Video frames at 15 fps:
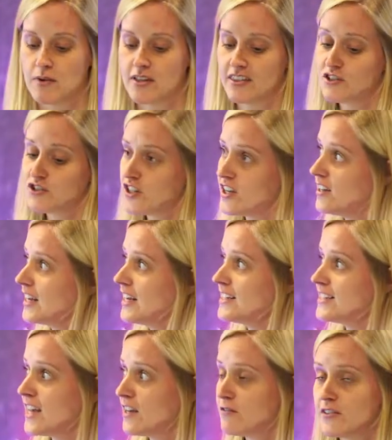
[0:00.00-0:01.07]
This journey
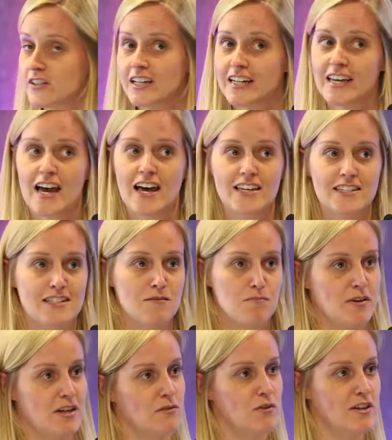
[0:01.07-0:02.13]
definitely hasn't
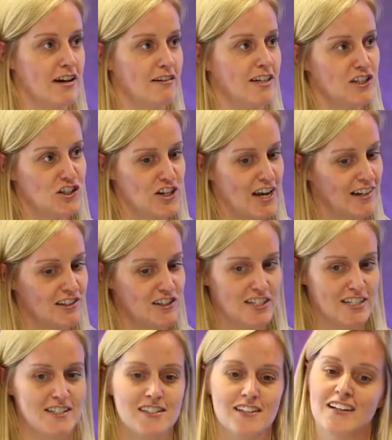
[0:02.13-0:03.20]
been without its
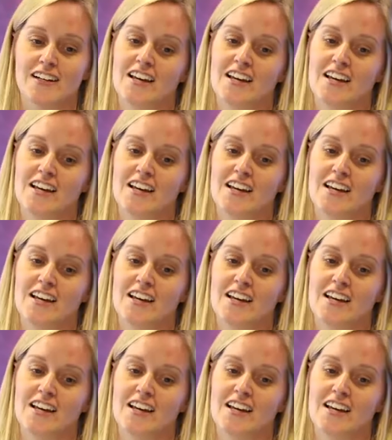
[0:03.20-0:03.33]
challenges.